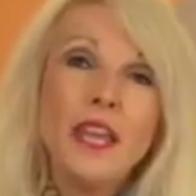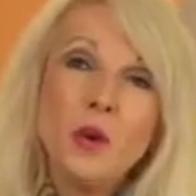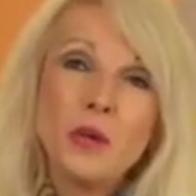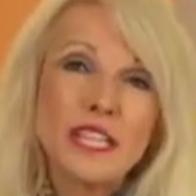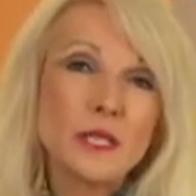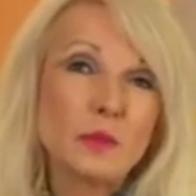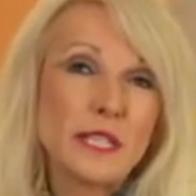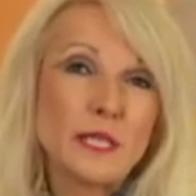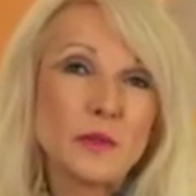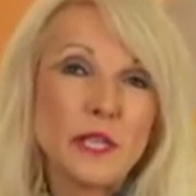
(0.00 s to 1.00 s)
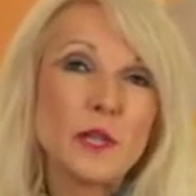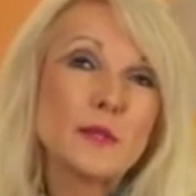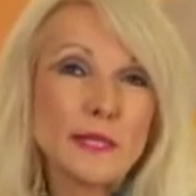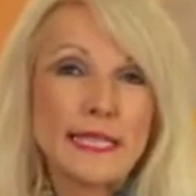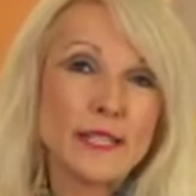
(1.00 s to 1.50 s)
Well, this brings to a
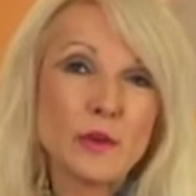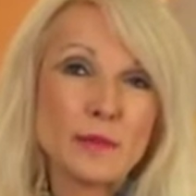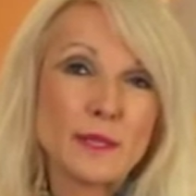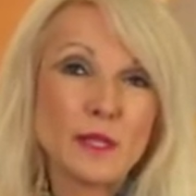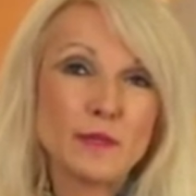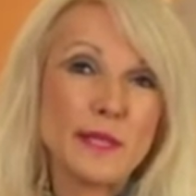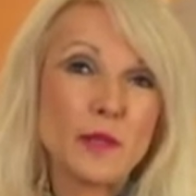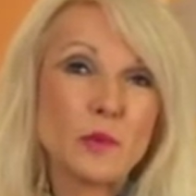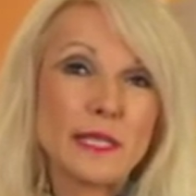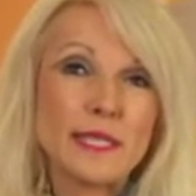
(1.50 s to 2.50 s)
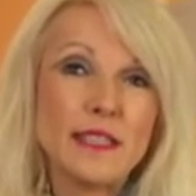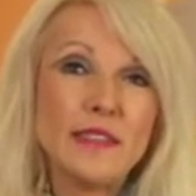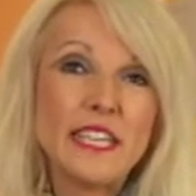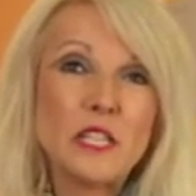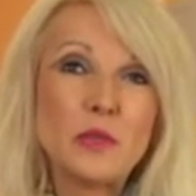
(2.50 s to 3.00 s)
close another episode of Southwest
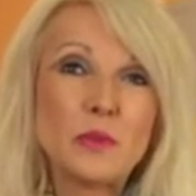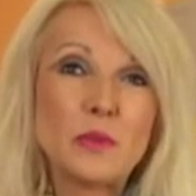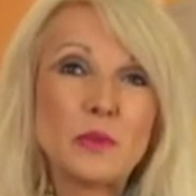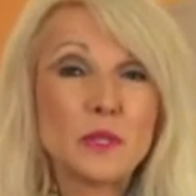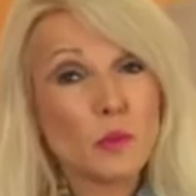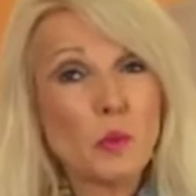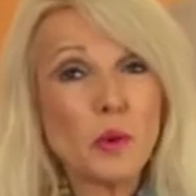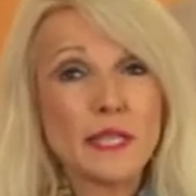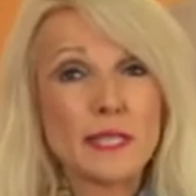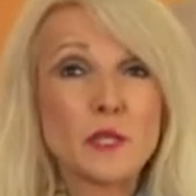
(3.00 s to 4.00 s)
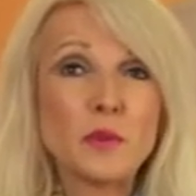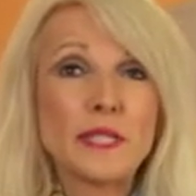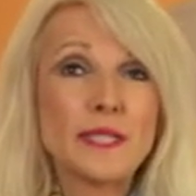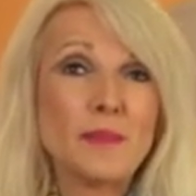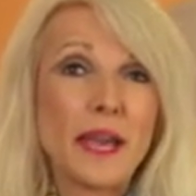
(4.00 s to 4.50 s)
TV News, reporting the
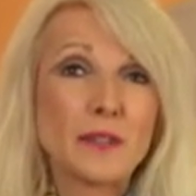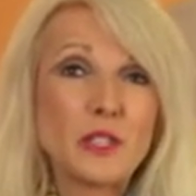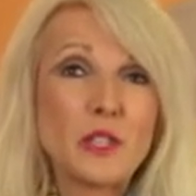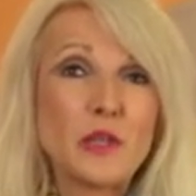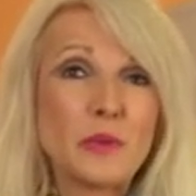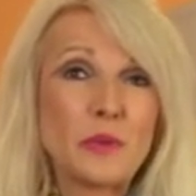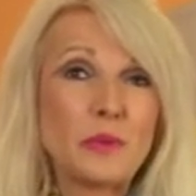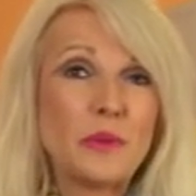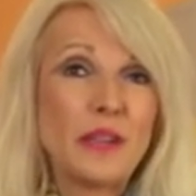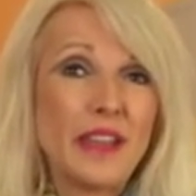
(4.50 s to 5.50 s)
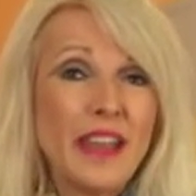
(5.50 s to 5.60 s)
stories that matter to you.